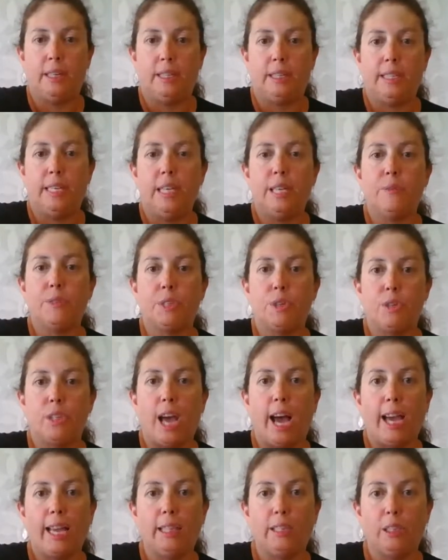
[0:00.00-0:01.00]
leaves are
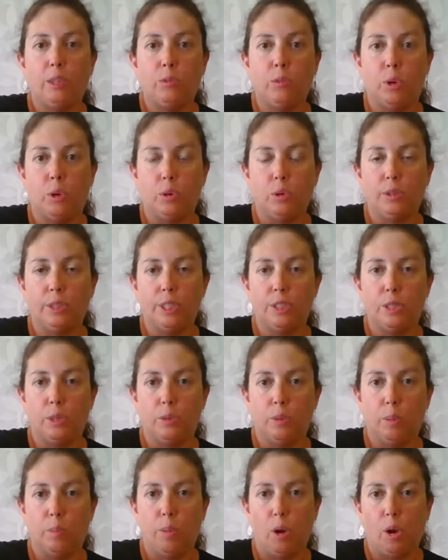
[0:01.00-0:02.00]
tightly rolled
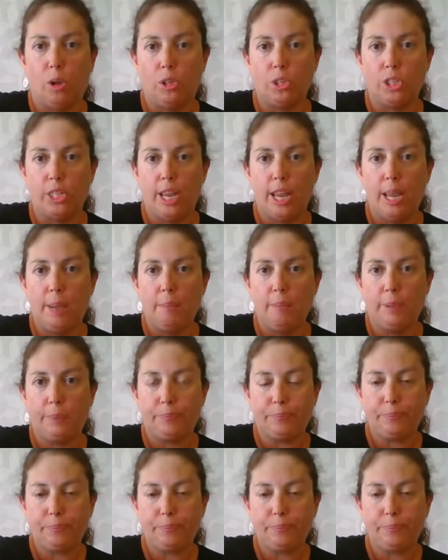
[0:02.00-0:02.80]
into a ball shape,